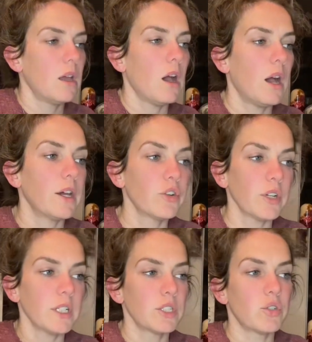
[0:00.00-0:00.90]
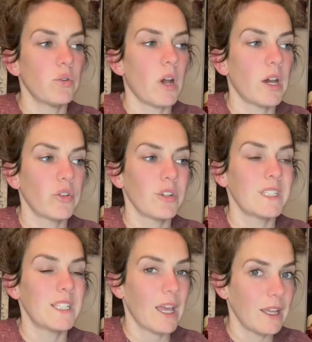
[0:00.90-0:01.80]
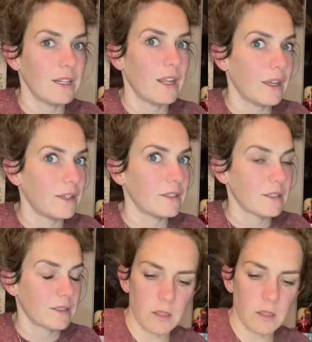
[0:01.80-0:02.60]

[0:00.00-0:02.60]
100 to 110 days.